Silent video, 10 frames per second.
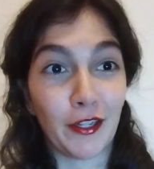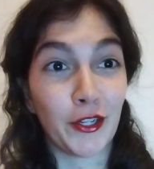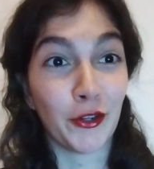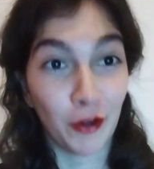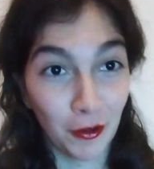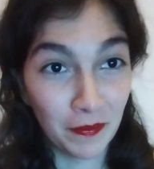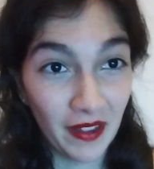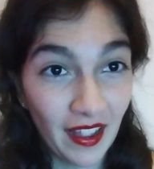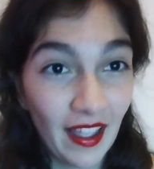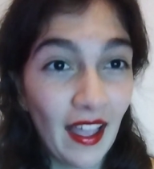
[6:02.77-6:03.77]
in Europe.
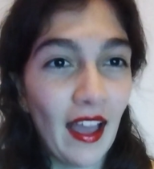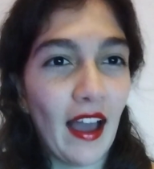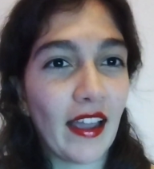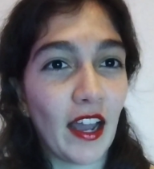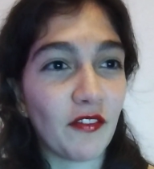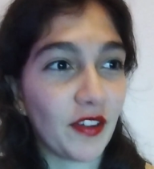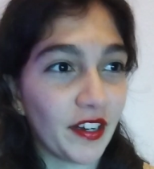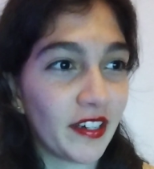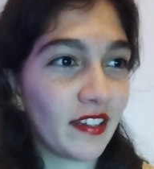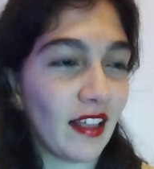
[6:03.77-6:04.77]
I have
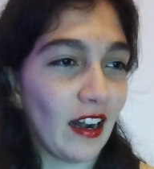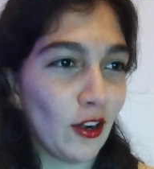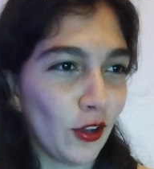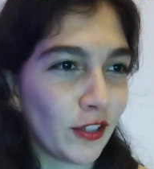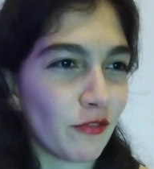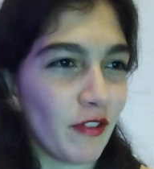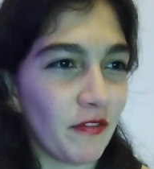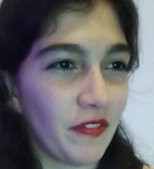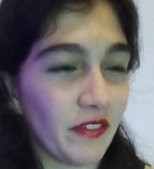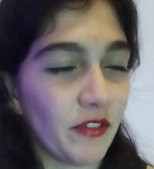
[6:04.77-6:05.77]
heard a lot
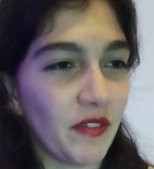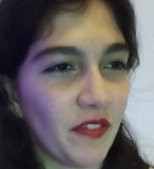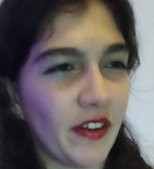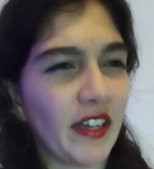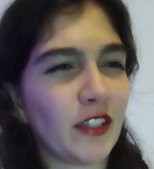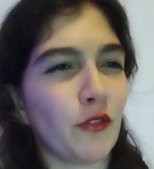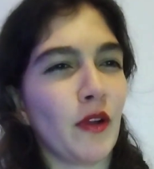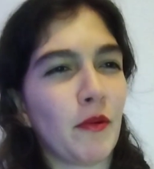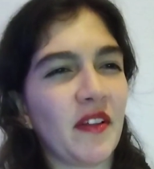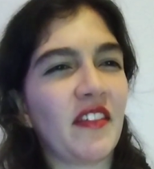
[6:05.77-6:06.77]
referring
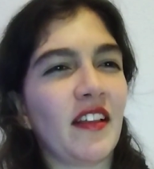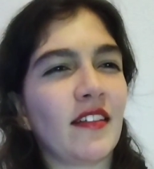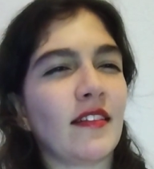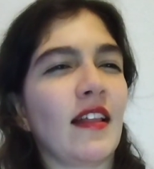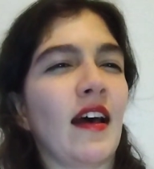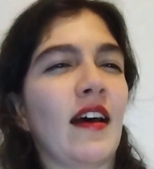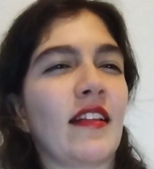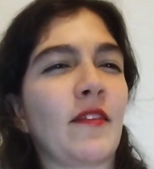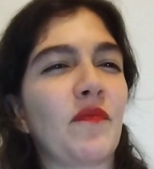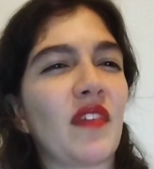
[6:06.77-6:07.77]
to everything
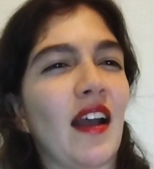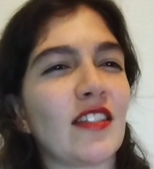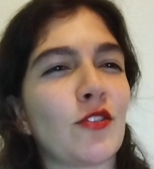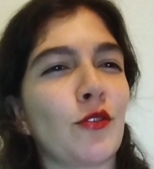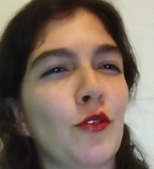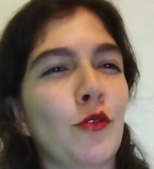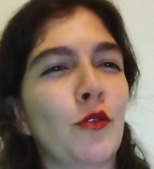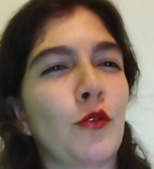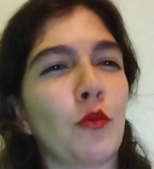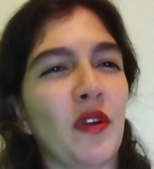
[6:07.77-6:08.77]
that has to
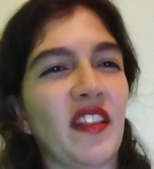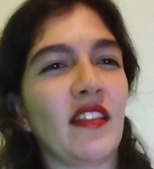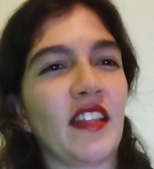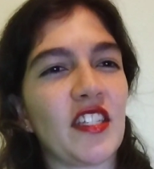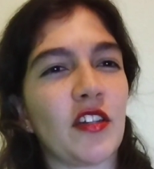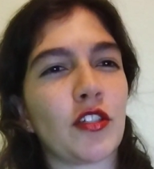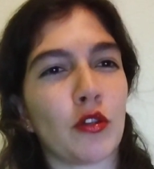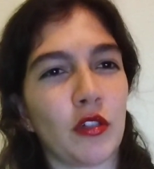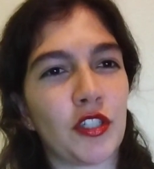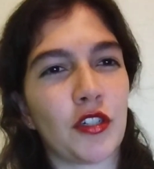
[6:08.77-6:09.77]
do with
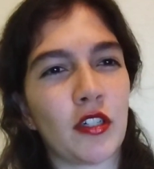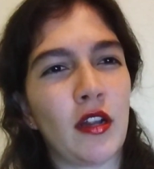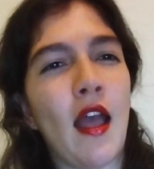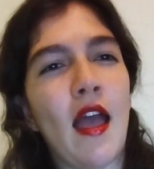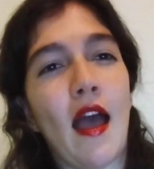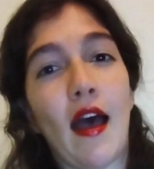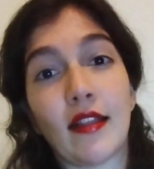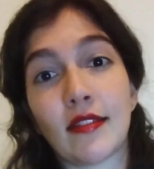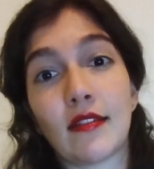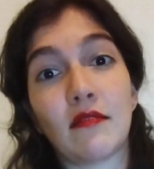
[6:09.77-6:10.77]
indigenous culture
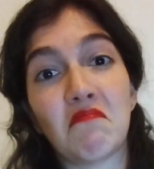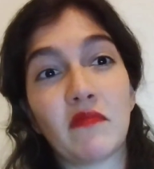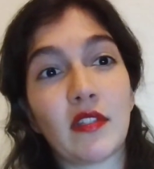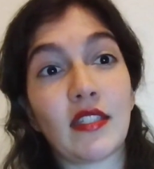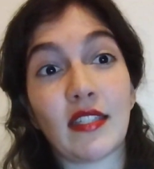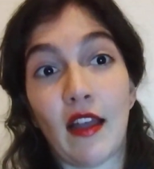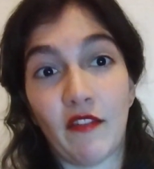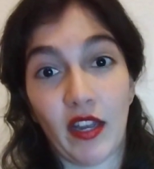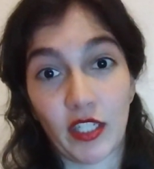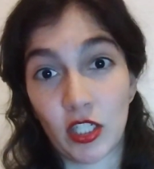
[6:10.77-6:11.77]
as
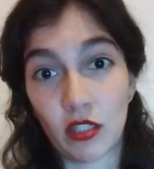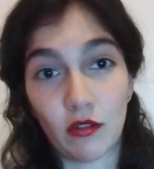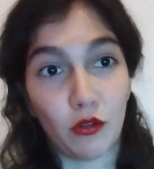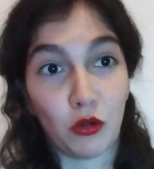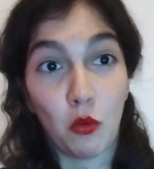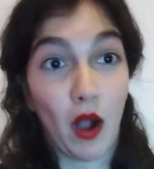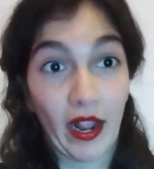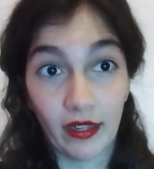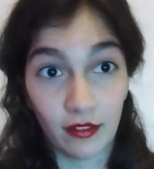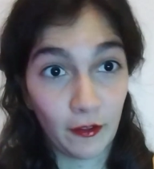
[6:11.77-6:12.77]
savage or
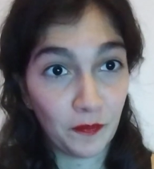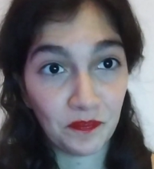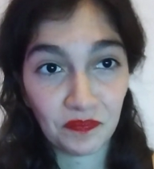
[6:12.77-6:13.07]
wild.